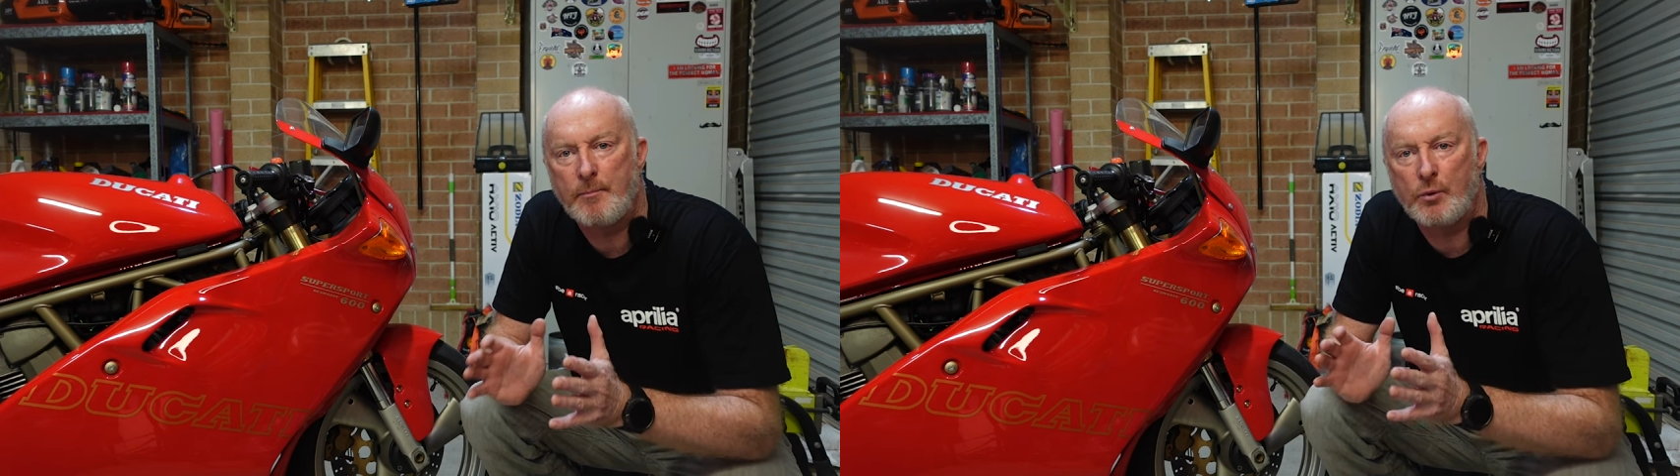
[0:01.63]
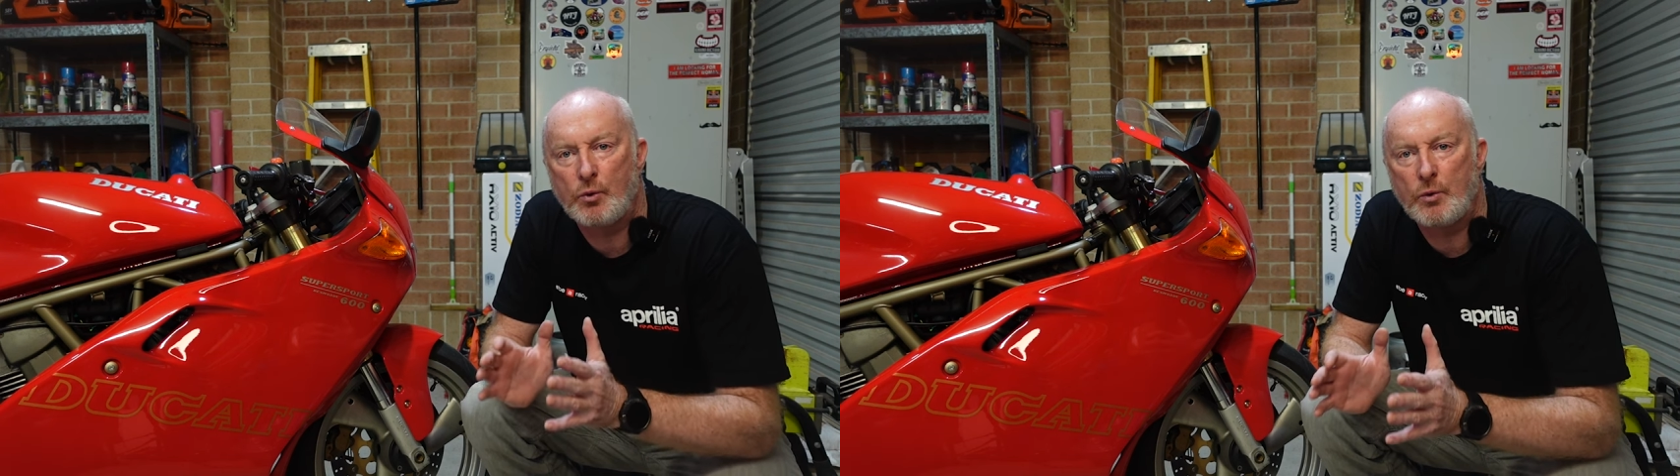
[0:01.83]

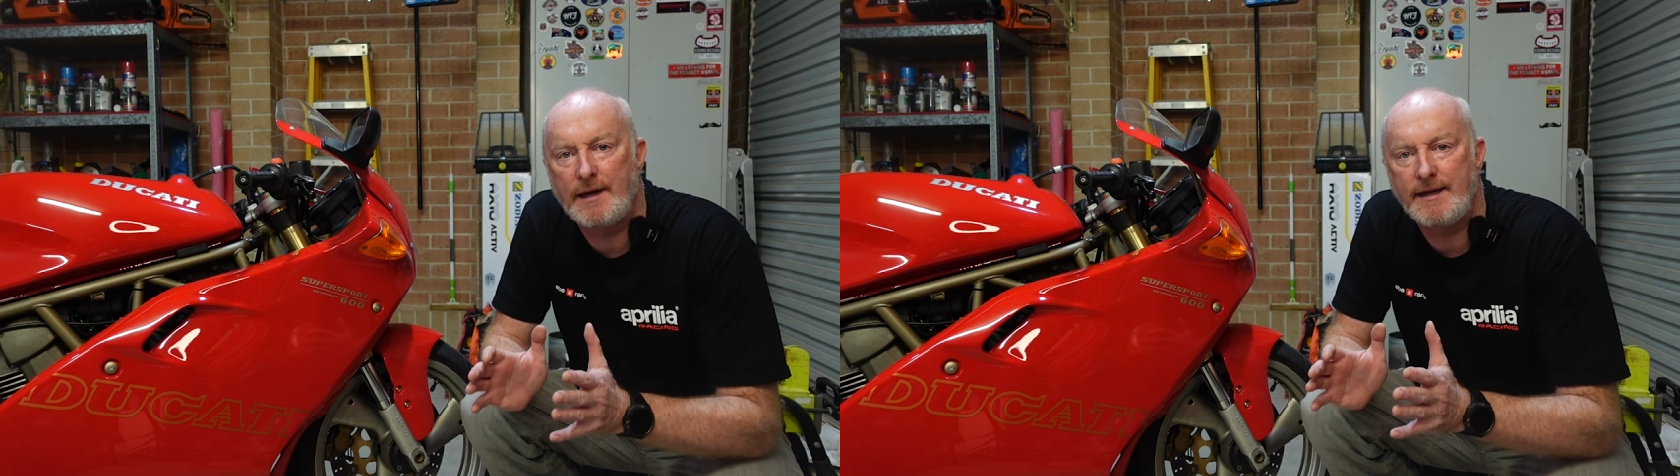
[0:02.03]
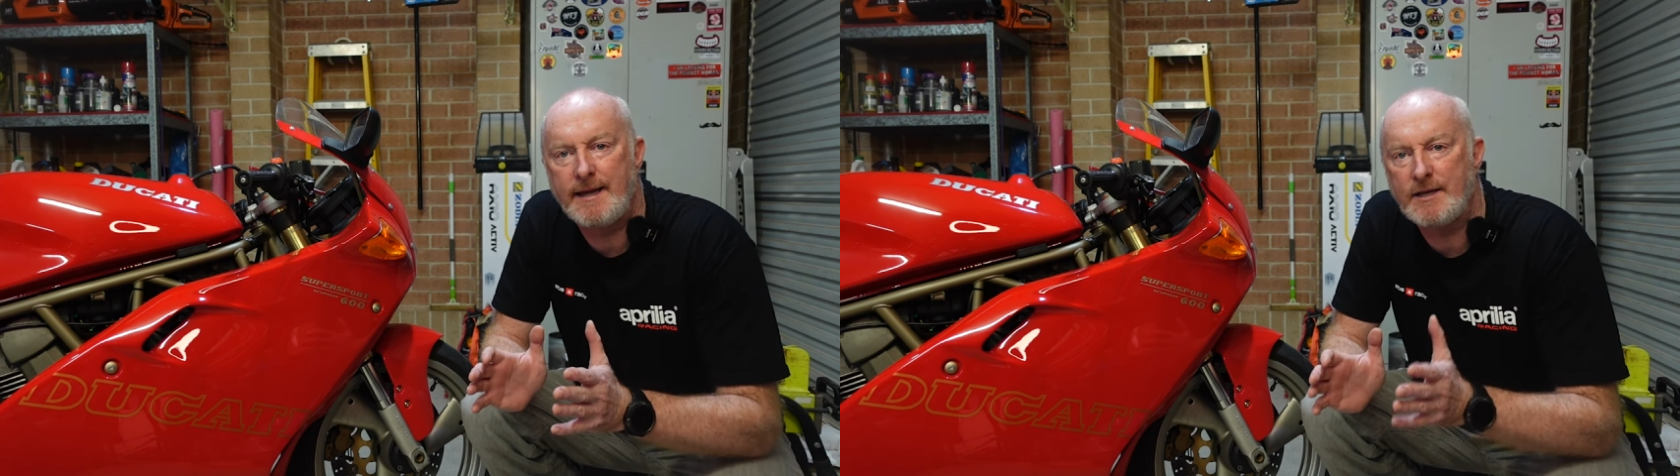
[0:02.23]

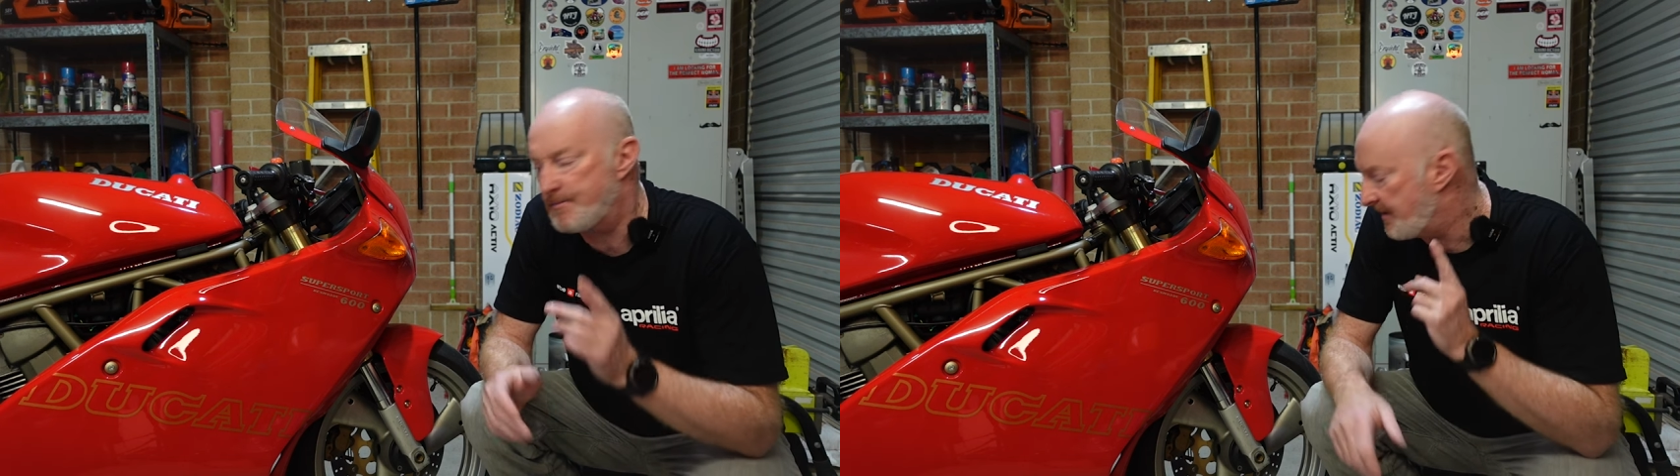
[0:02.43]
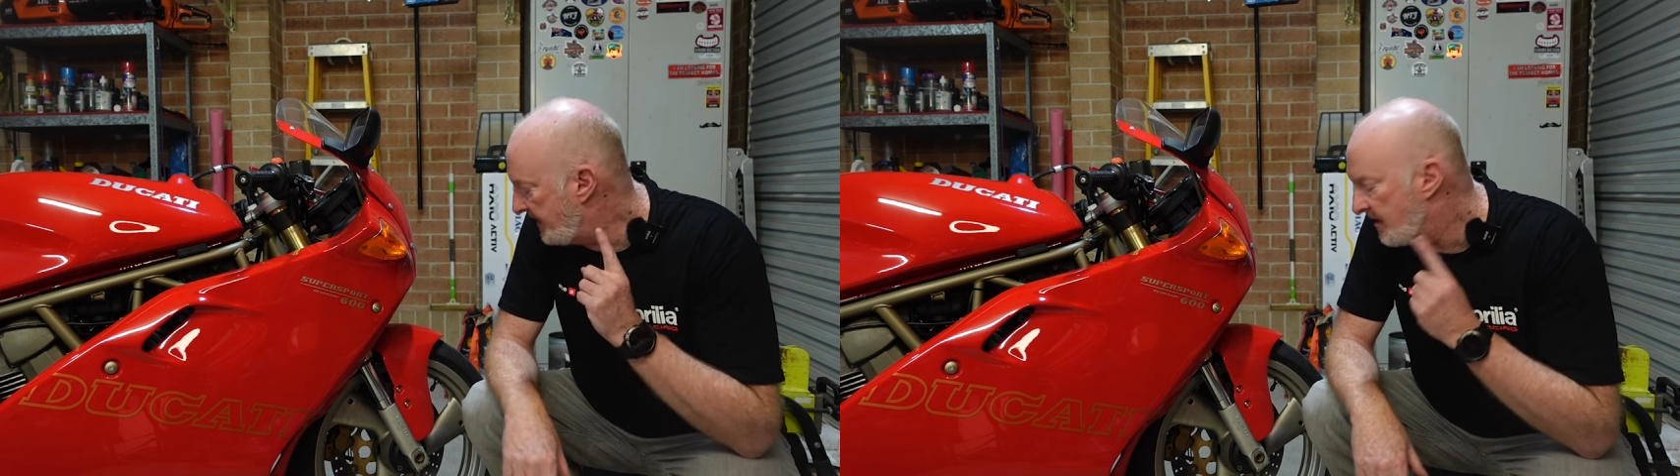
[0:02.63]
Pirelli has
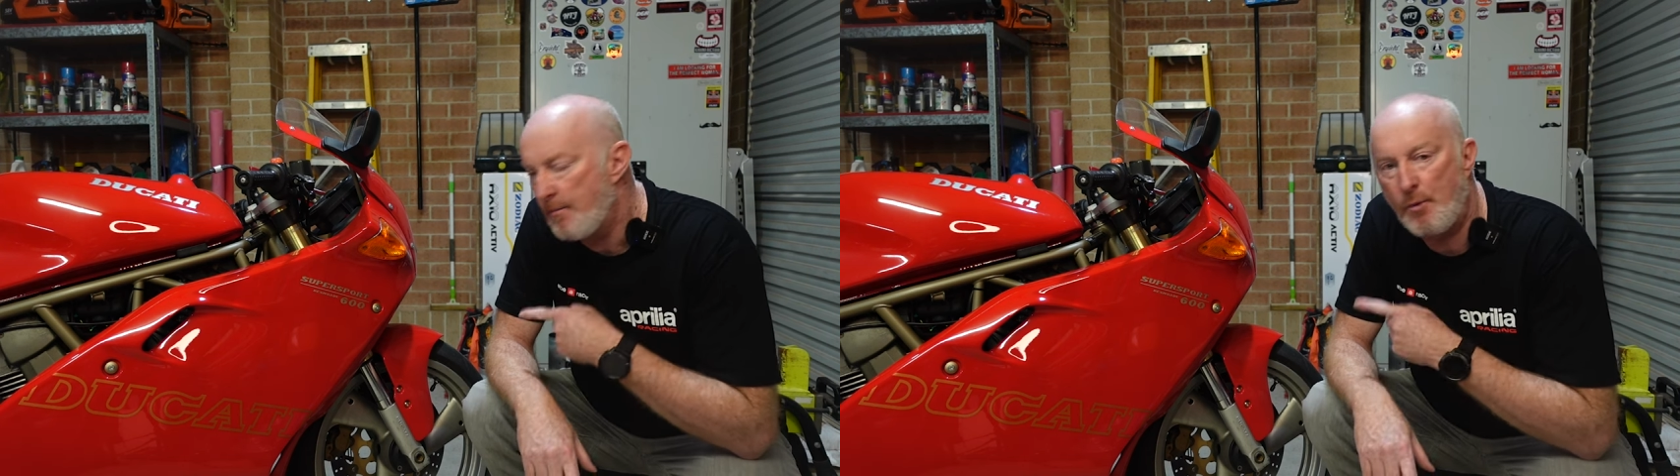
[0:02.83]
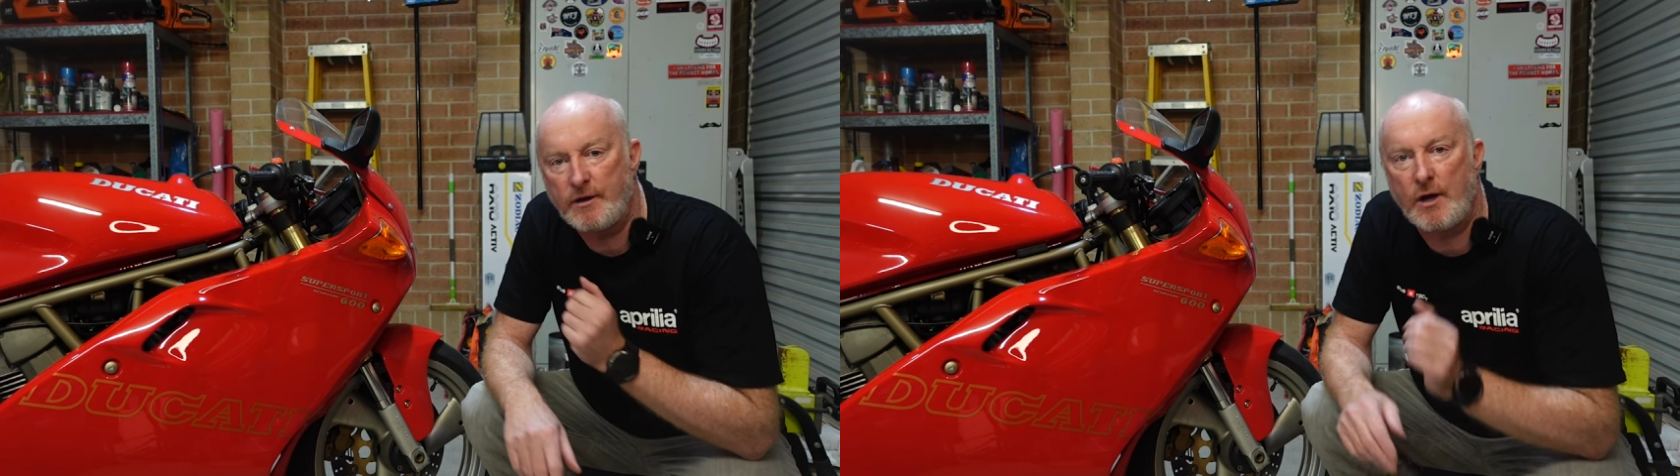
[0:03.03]
been
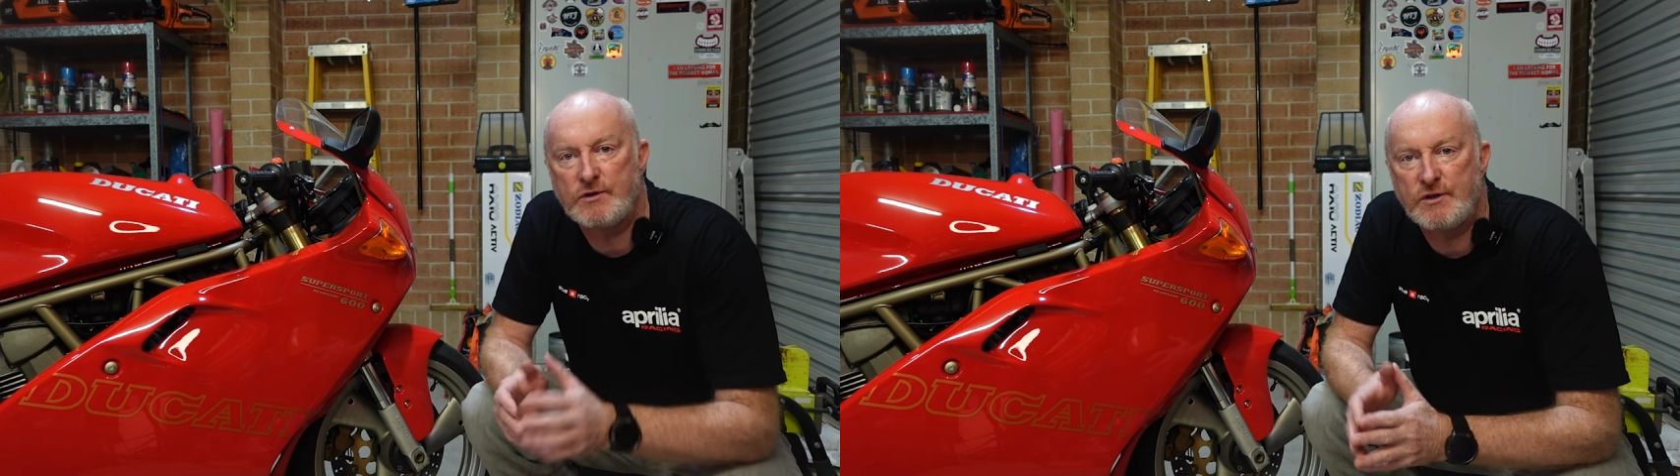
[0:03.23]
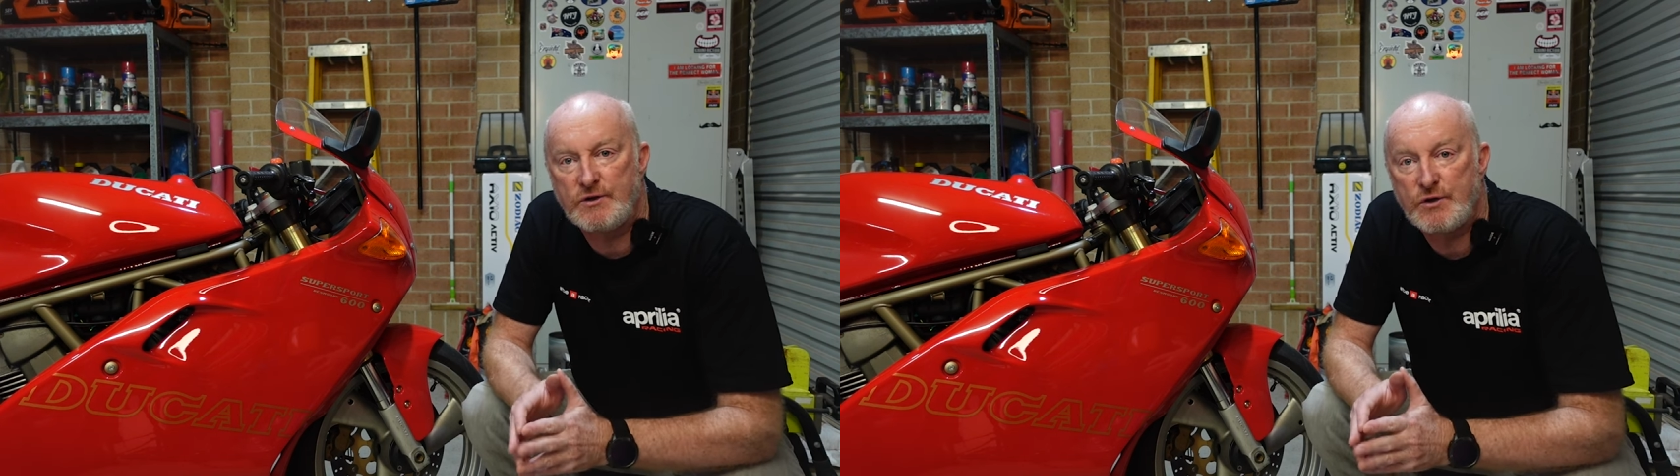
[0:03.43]
my
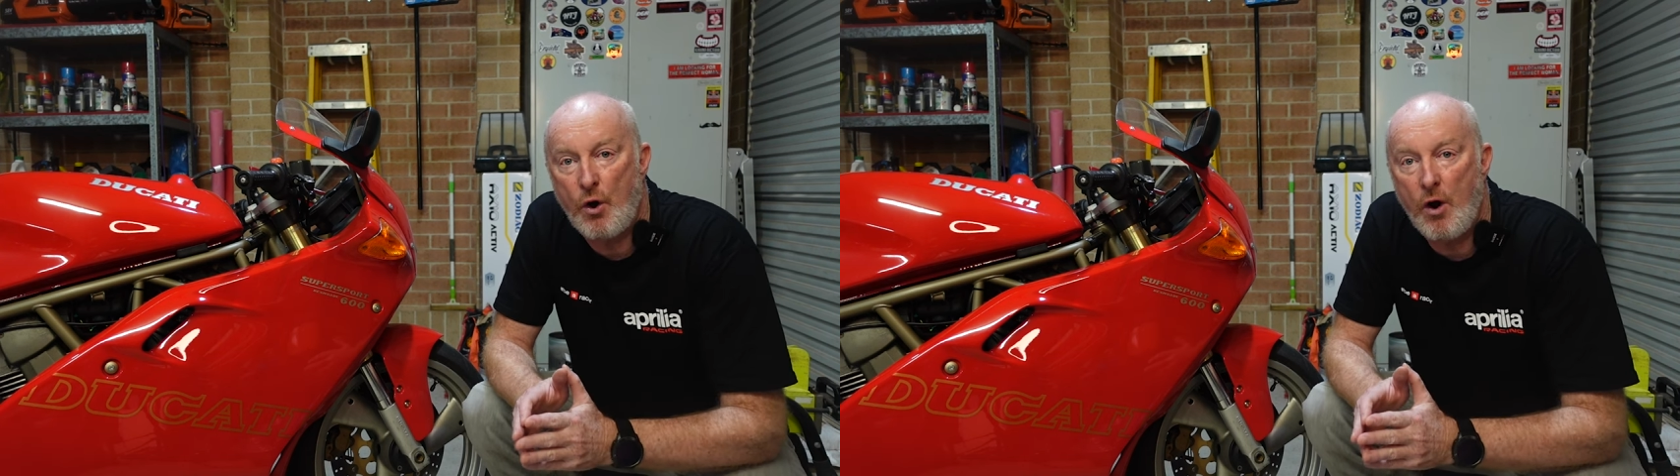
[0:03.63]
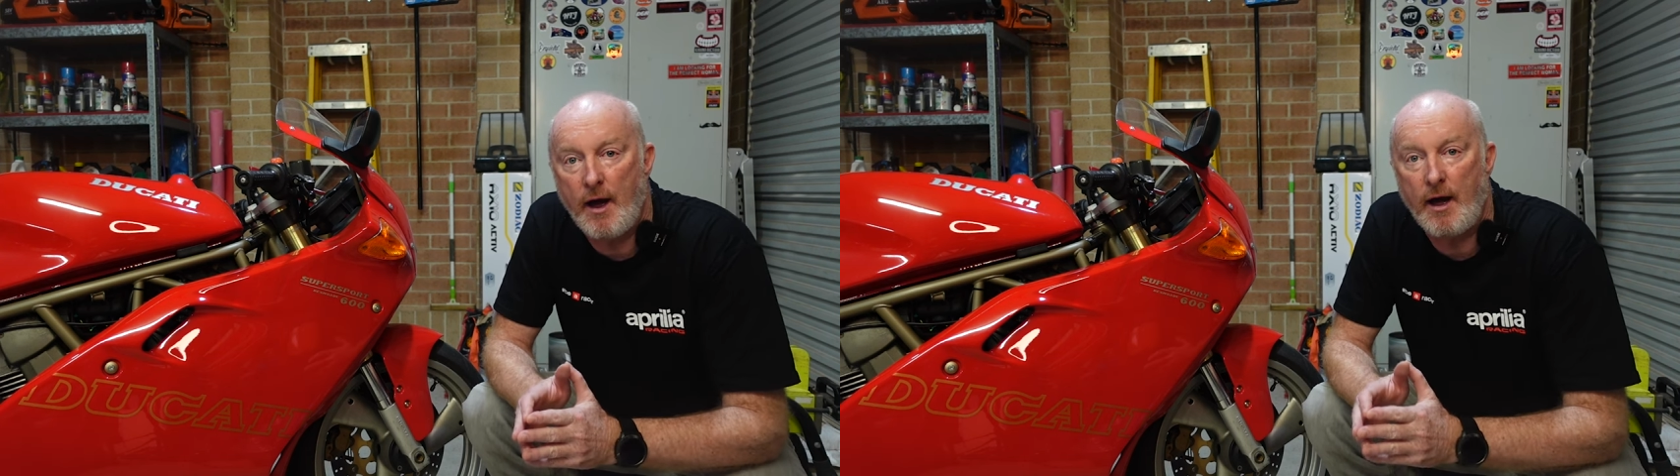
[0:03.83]
go-to
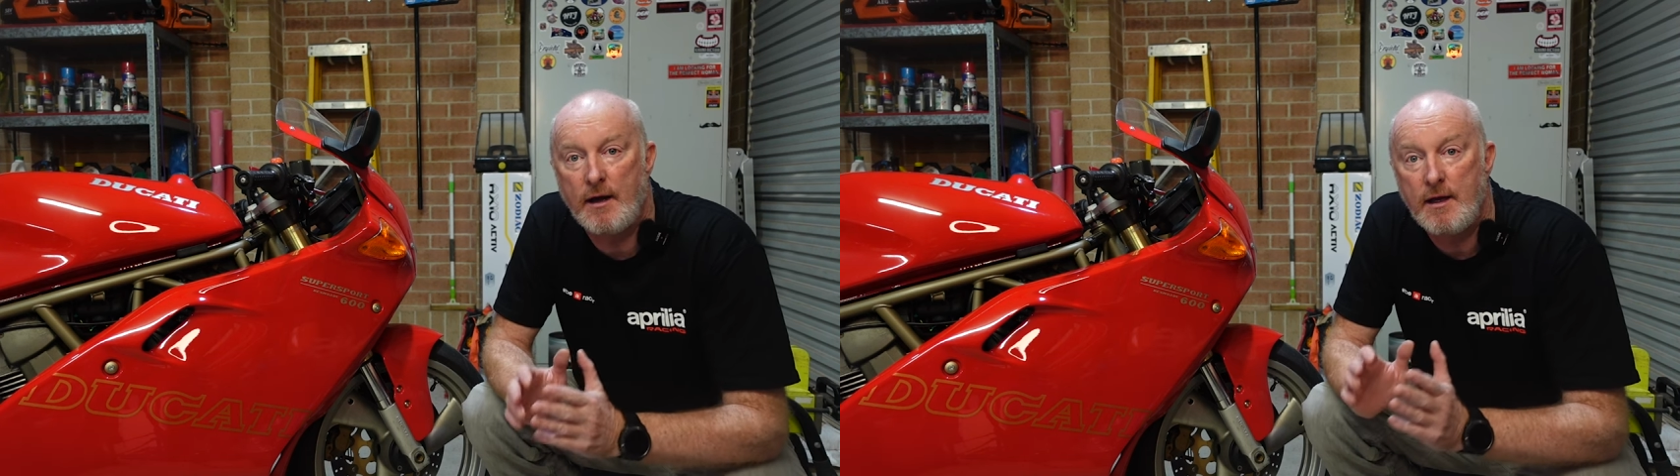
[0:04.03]
tyre,